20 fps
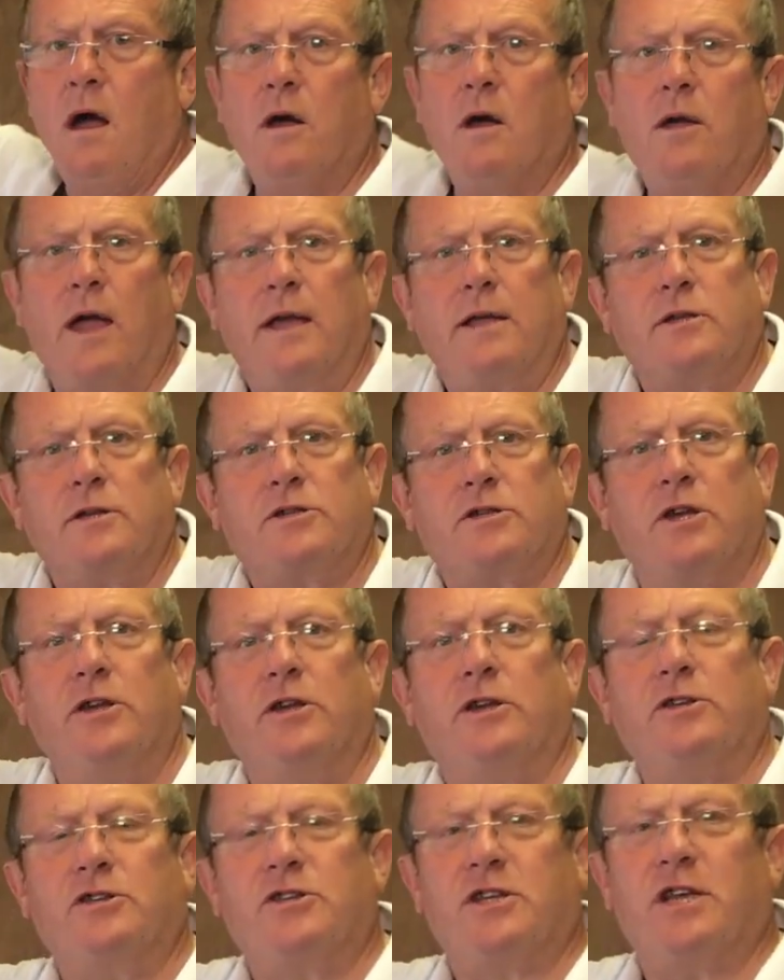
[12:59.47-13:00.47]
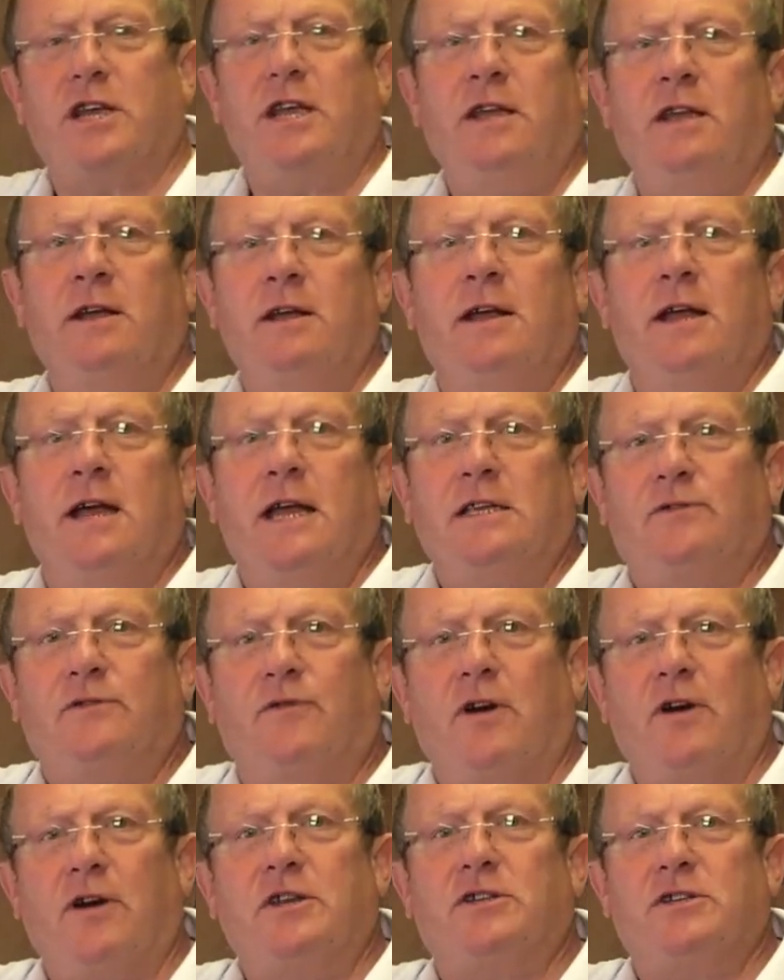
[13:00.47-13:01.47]
Okay, so you can see it's
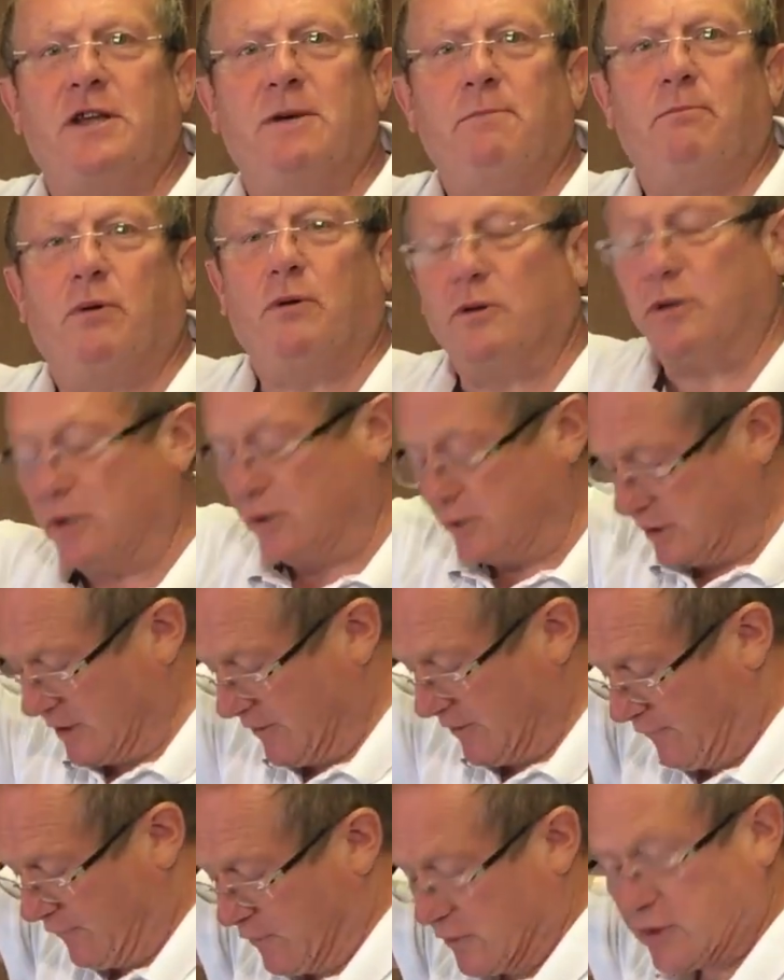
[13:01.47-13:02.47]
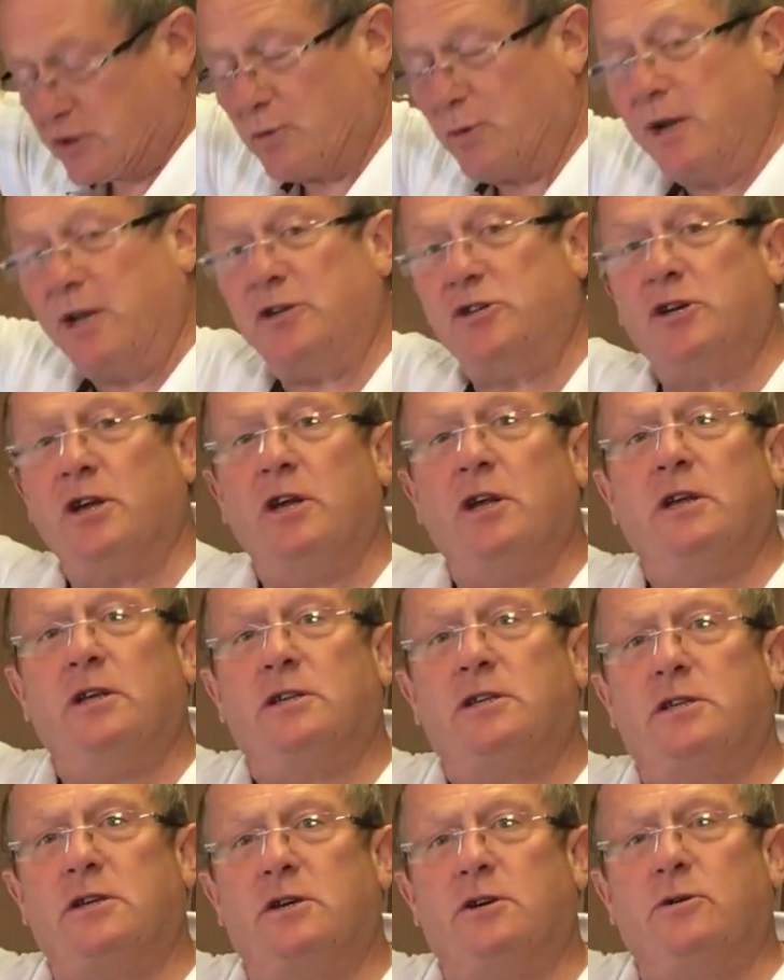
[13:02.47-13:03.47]
very simple using the foot switch
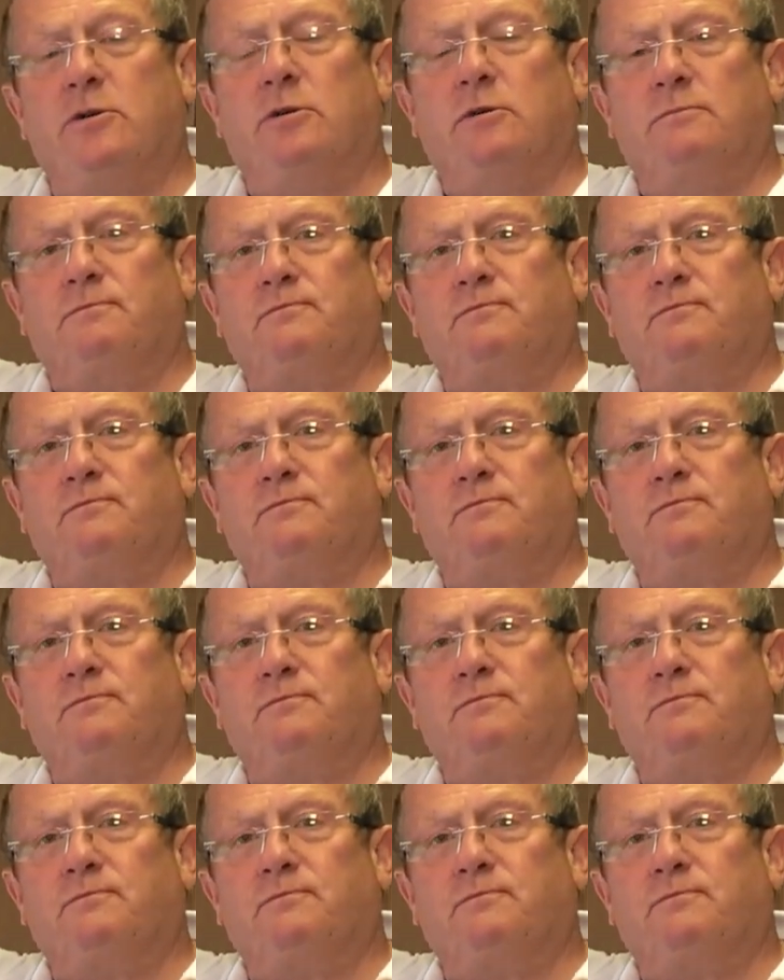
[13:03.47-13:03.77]
to